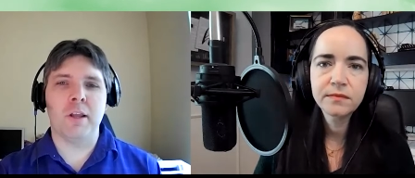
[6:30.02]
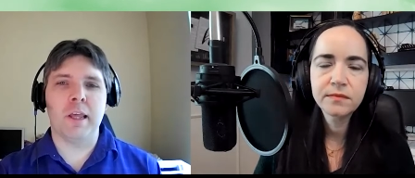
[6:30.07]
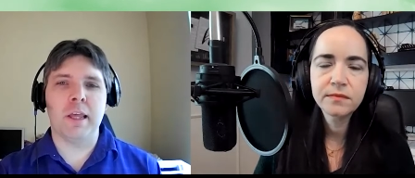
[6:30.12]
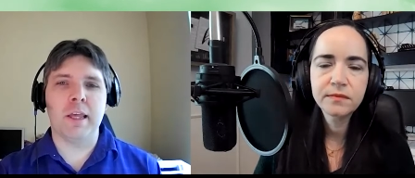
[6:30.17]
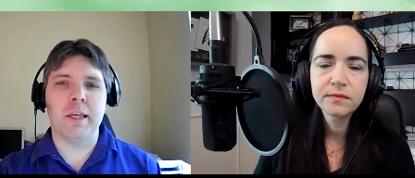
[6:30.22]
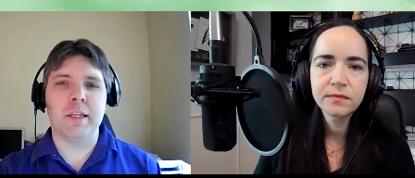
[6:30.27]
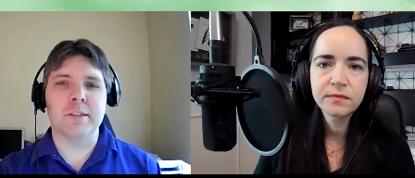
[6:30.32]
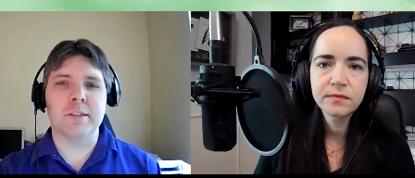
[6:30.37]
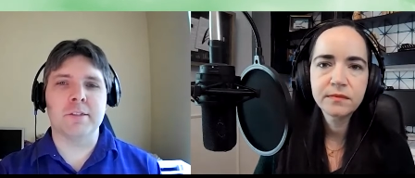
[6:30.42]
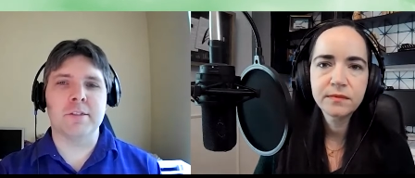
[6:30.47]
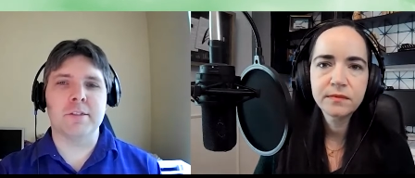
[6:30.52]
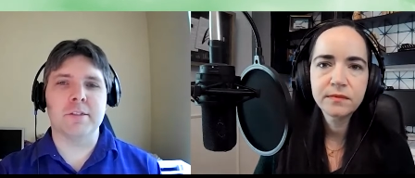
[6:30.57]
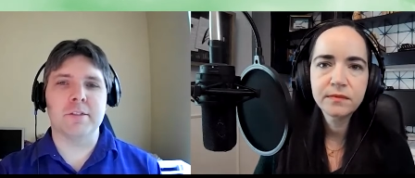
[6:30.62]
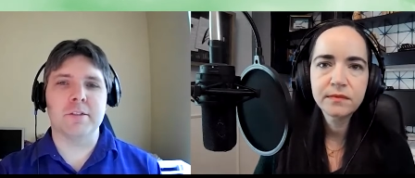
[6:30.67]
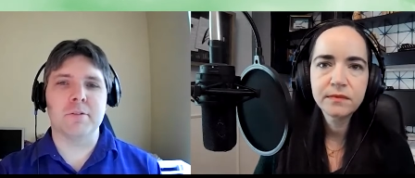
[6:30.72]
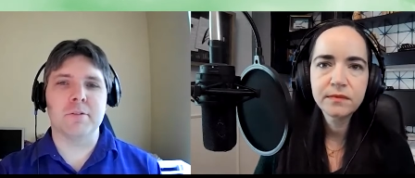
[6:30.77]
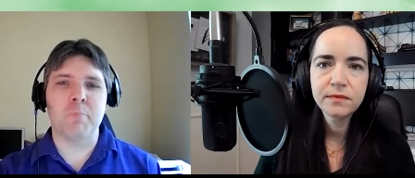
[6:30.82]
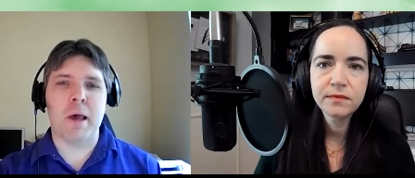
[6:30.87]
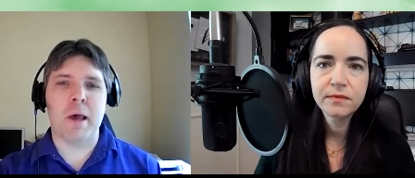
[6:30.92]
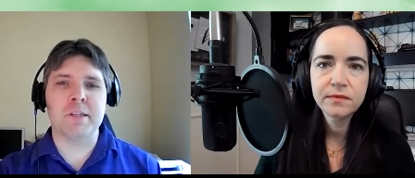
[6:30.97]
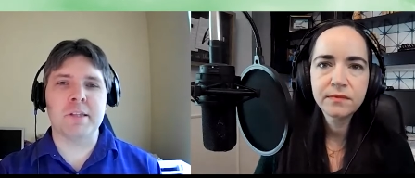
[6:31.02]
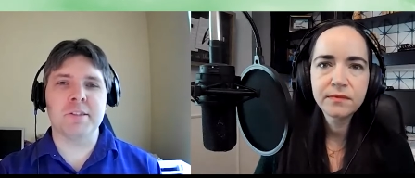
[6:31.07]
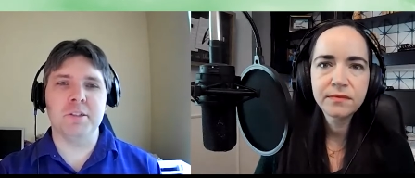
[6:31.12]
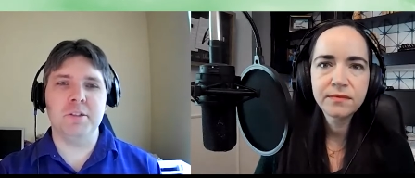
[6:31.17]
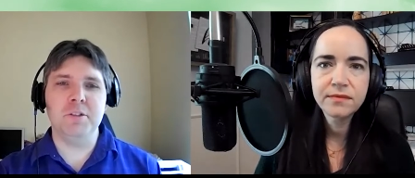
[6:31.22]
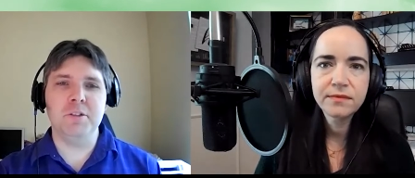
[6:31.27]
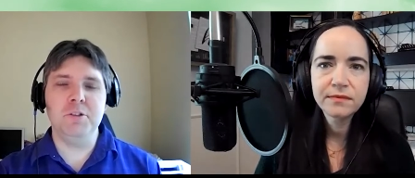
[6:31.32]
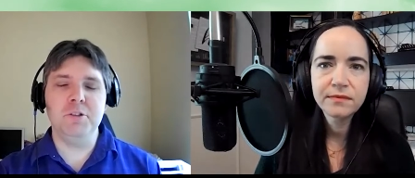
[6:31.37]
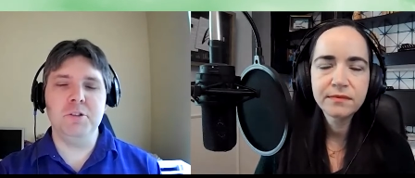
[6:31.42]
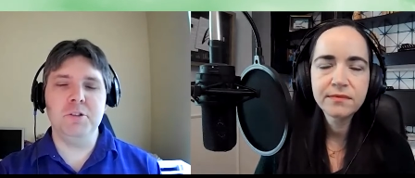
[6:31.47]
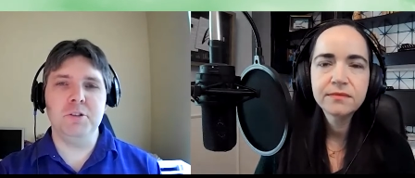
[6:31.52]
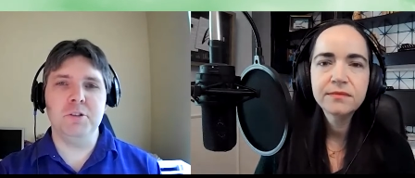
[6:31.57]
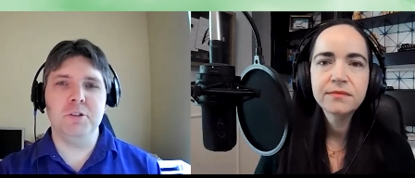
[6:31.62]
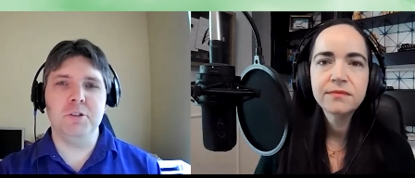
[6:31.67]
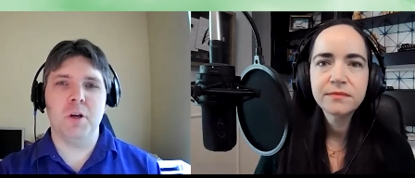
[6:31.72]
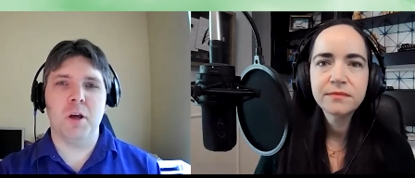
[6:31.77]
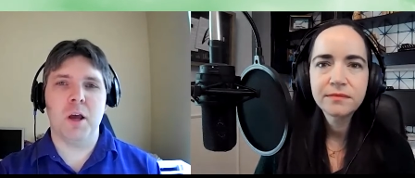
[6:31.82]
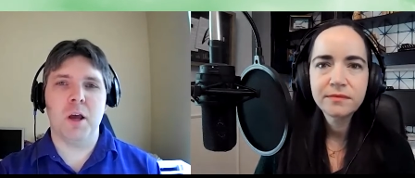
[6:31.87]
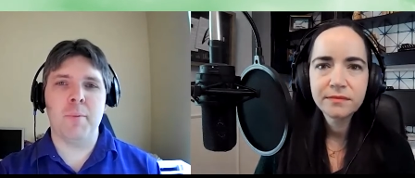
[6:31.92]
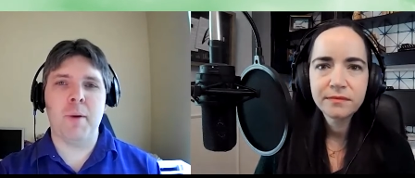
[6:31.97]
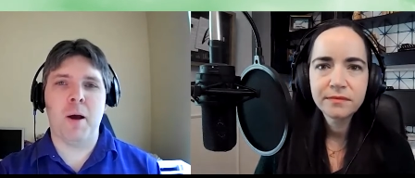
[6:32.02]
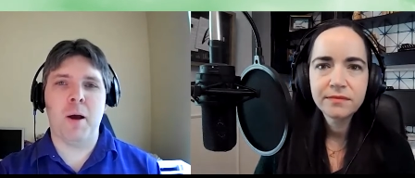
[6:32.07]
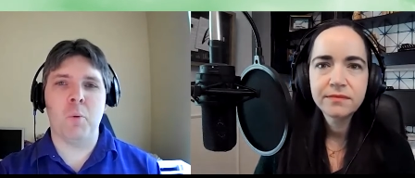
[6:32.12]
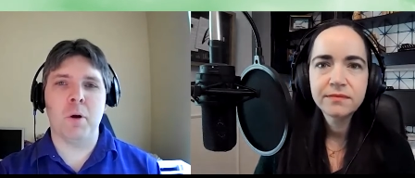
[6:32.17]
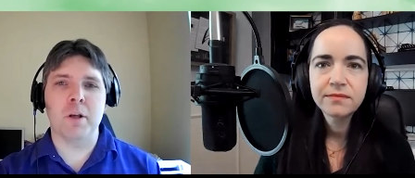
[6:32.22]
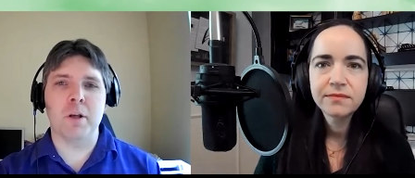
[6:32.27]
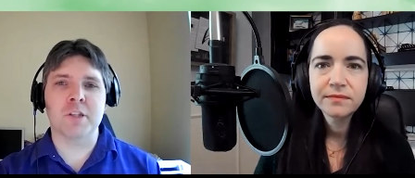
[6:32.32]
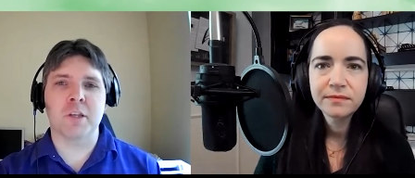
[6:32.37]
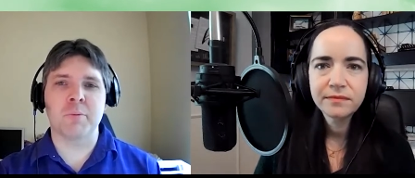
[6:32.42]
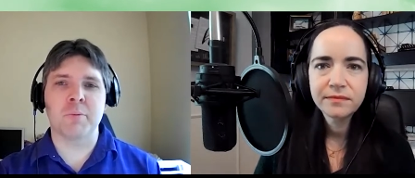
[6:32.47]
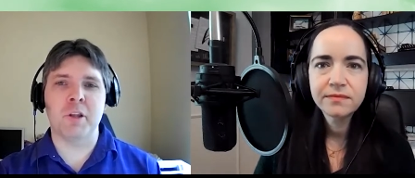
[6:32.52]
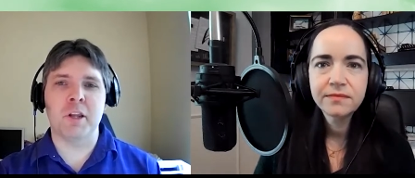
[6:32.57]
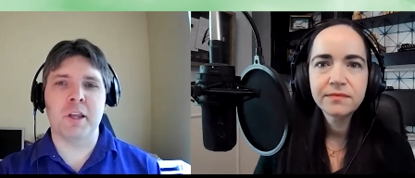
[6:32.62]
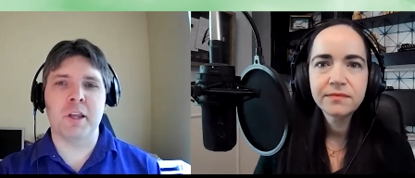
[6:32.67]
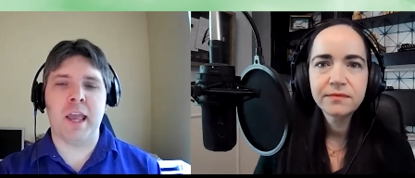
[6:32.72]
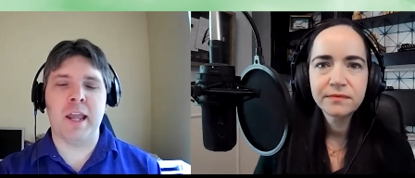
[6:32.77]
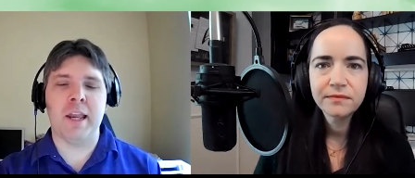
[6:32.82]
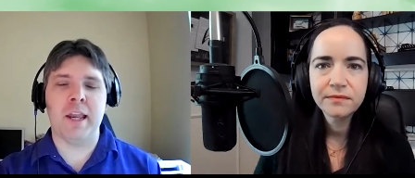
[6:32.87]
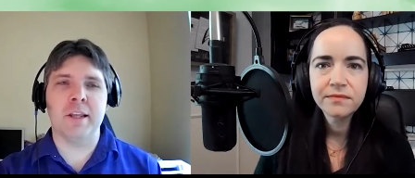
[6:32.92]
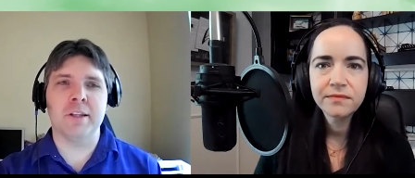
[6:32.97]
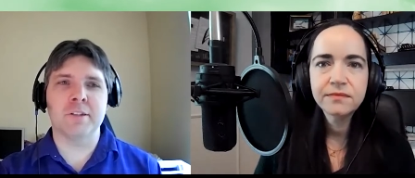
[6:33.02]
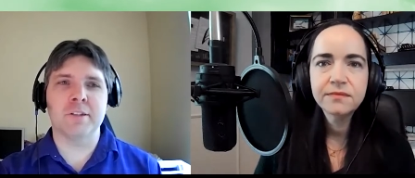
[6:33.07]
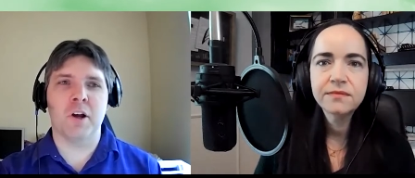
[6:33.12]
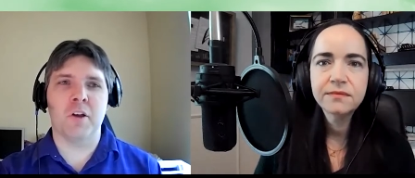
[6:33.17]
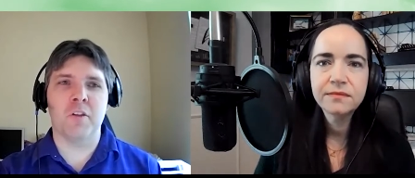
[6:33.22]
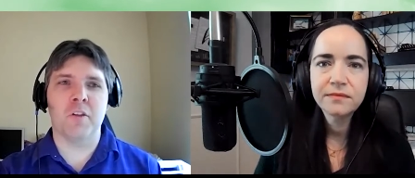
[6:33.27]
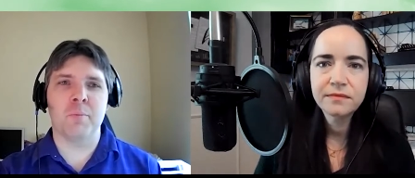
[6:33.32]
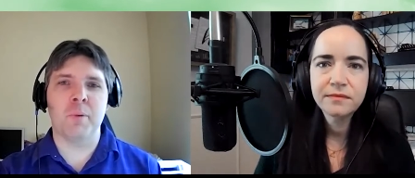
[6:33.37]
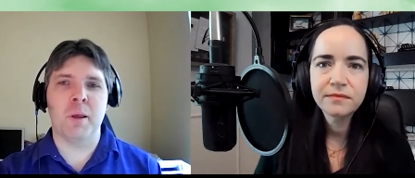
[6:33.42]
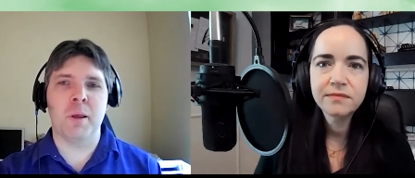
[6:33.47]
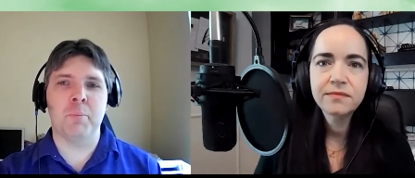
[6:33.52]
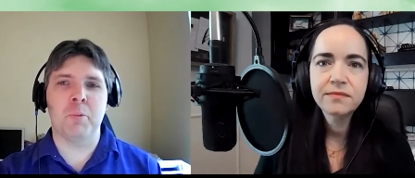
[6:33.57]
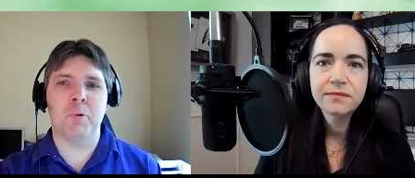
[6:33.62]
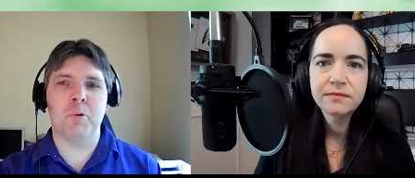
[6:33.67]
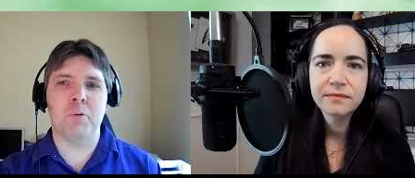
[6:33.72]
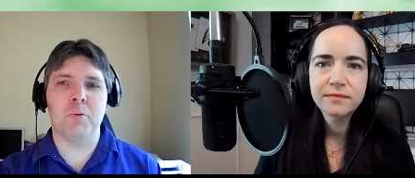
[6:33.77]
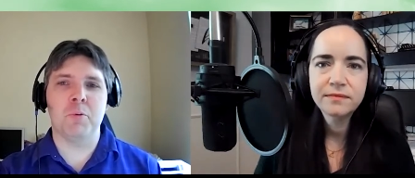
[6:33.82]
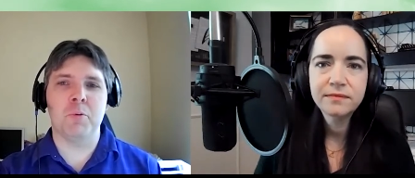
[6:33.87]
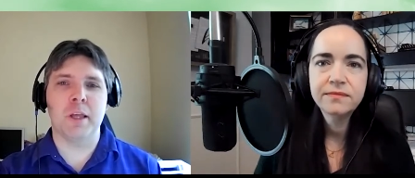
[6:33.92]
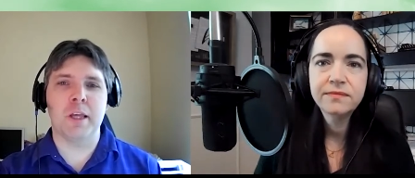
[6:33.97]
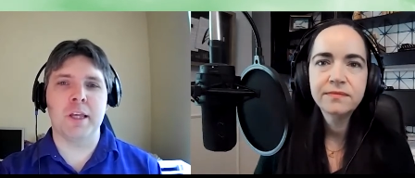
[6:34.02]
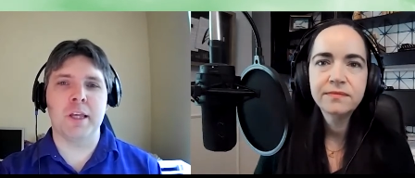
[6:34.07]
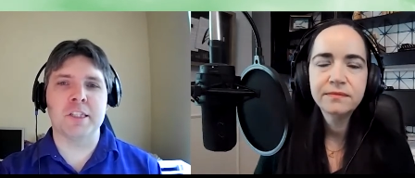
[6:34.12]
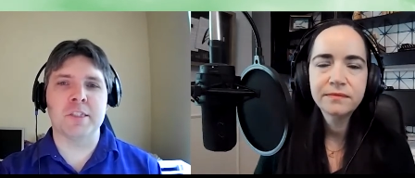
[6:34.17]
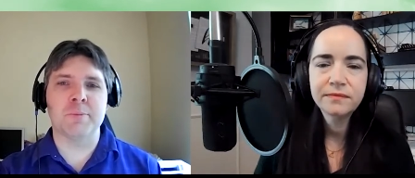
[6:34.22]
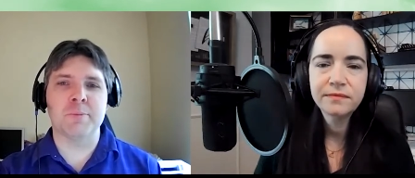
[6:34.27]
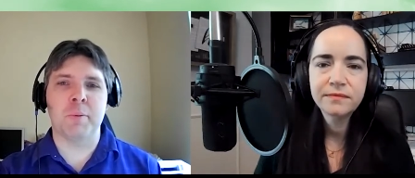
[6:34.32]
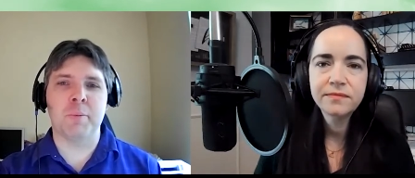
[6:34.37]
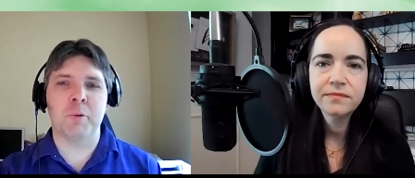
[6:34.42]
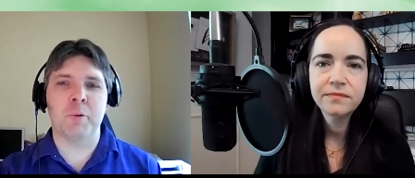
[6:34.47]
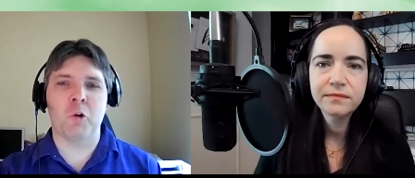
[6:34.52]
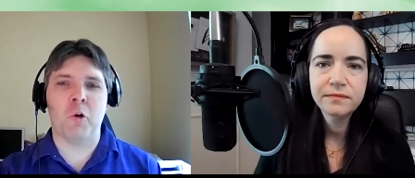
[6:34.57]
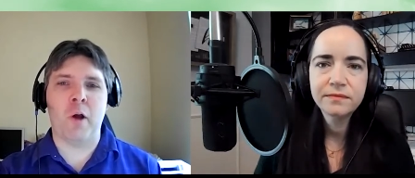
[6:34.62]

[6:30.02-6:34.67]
Speaker 1: its message, about what it's communicating to other people, its biblical